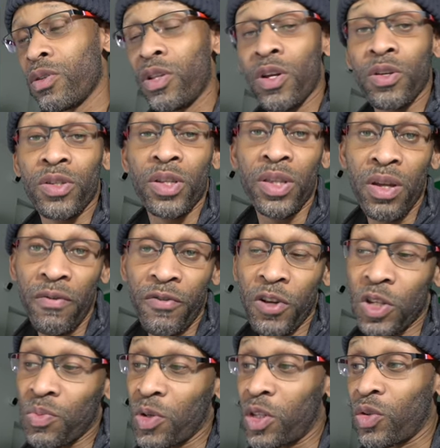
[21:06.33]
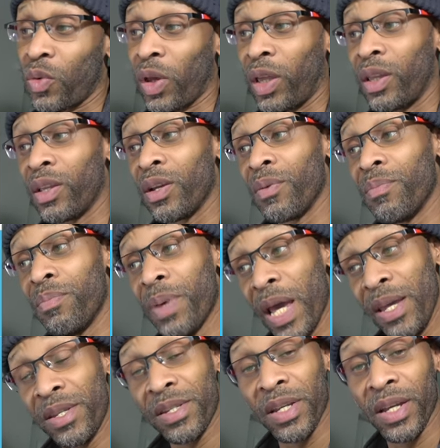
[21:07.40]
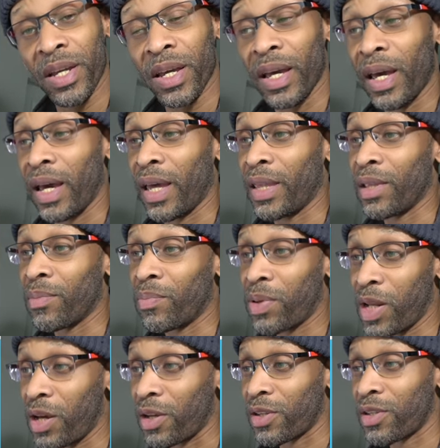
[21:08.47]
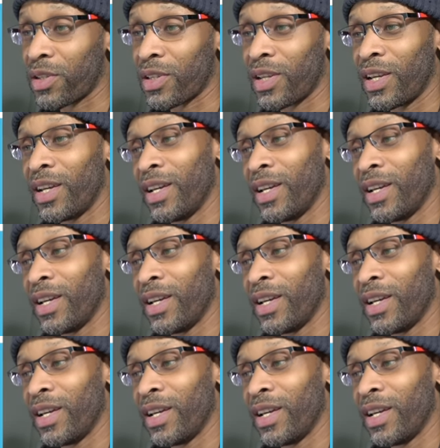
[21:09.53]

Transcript: So there's a difference between the Basic and the Plus.